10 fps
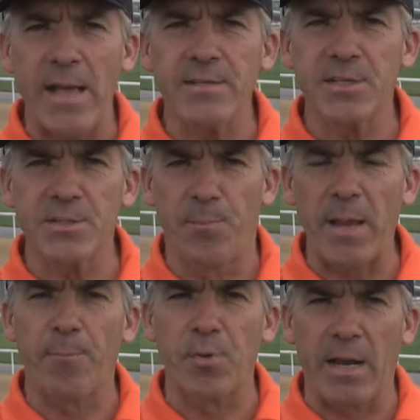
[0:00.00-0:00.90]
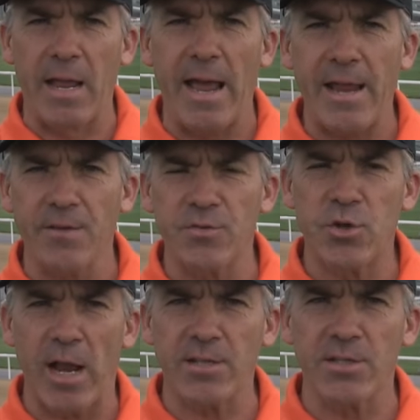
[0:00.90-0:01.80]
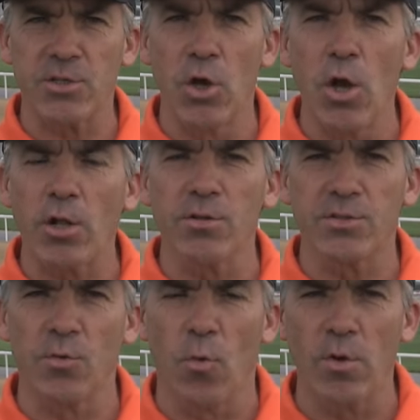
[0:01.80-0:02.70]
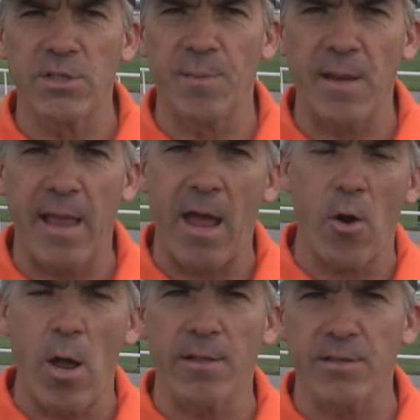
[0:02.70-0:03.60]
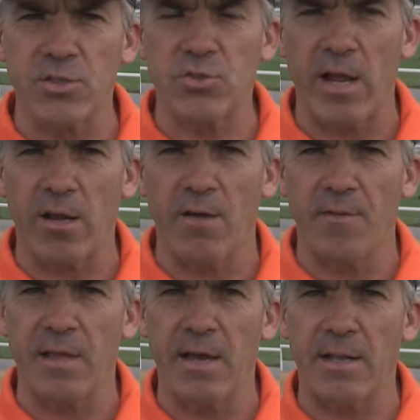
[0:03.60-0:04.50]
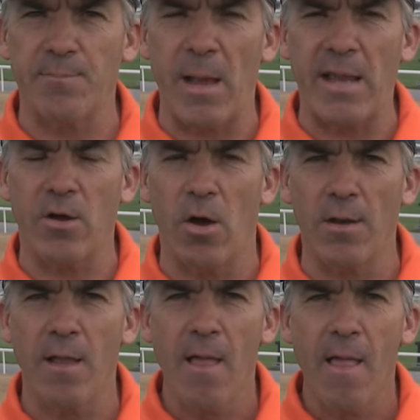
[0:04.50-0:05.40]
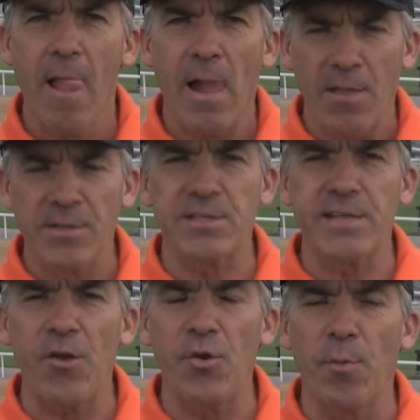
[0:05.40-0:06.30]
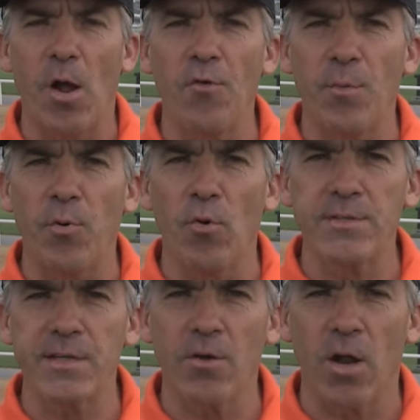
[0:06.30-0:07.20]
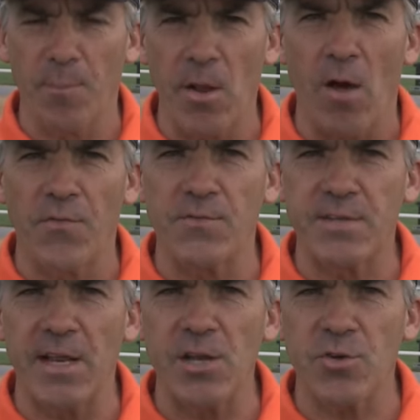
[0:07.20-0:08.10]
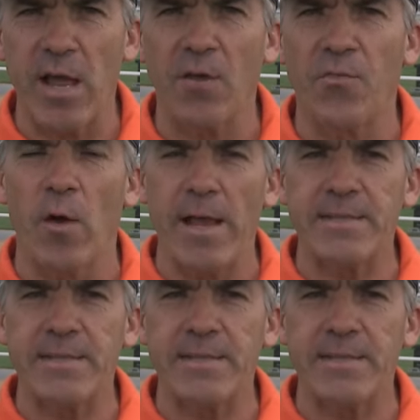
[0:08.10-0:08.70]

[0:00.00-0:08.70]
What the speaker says: as this big brigade of tractors hurtle towards me, harrowing this track over here at Meydan, this is Andrew Bond reporting on behalf of Teletrack for